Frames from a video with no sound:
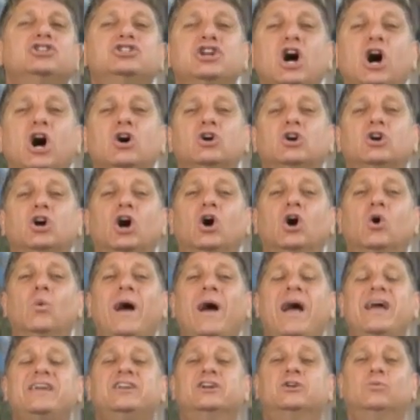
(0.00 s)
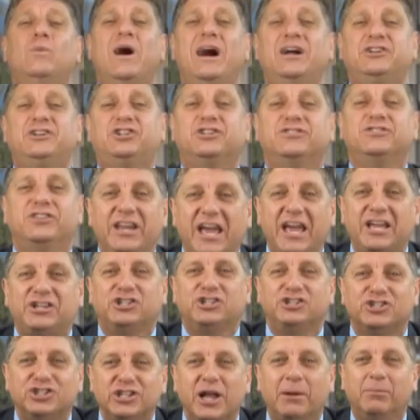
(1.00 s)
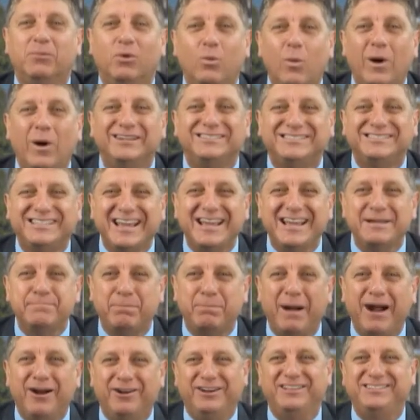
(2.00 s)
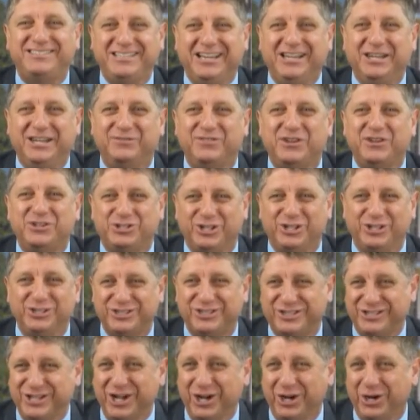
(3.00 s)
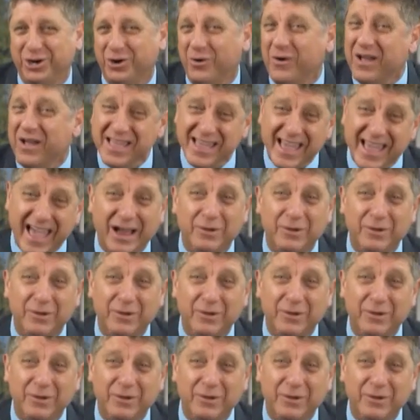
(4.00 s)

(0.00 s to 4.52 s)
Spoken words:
Don't go away. You're watching the nation's number one Tea Party television show.